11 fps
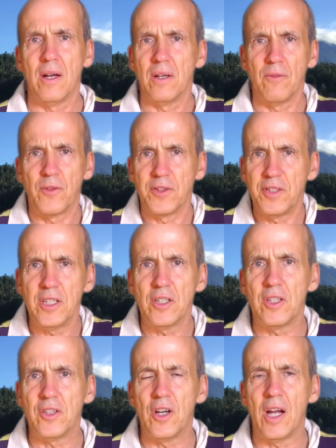sitting on
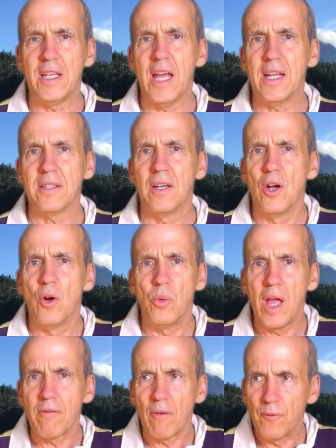the dinette. We
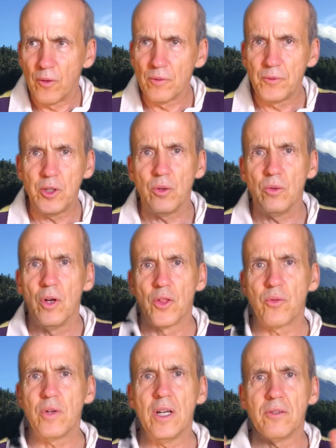have a full view
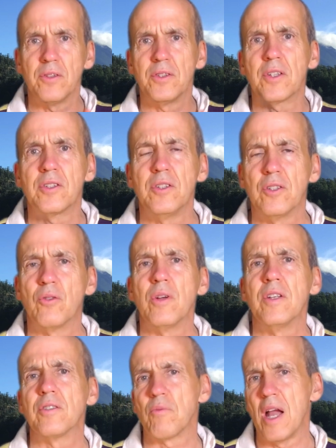360
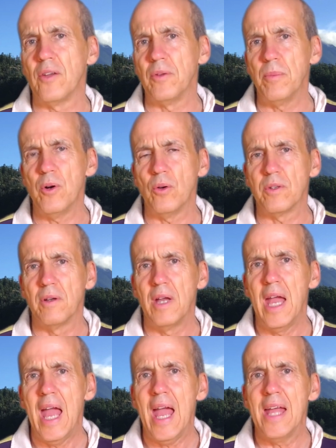degrees around the boat,
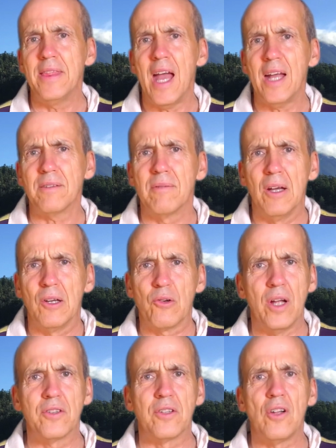and that
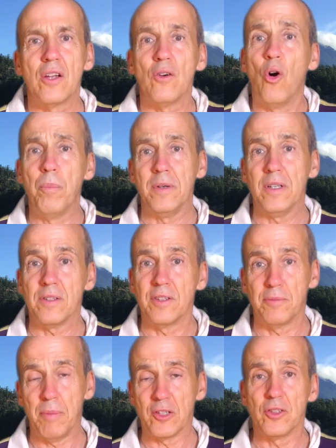creates a lot of openness,
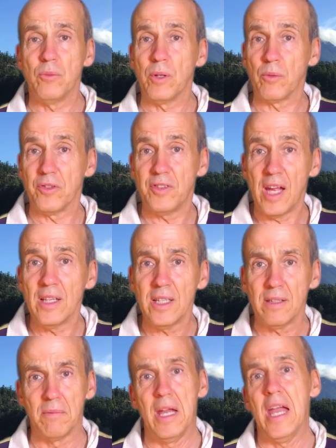especially when we're sailing
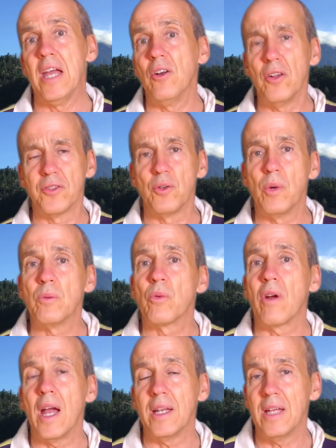and also when we're
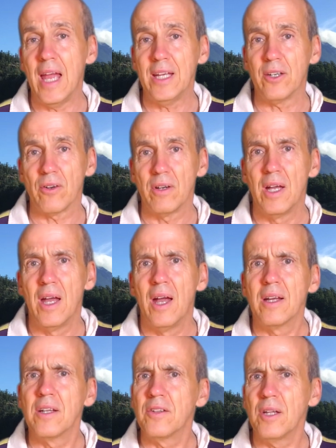at anchor,
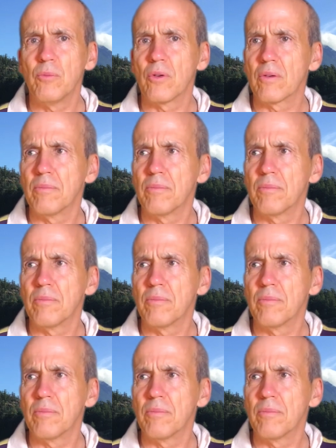because then we're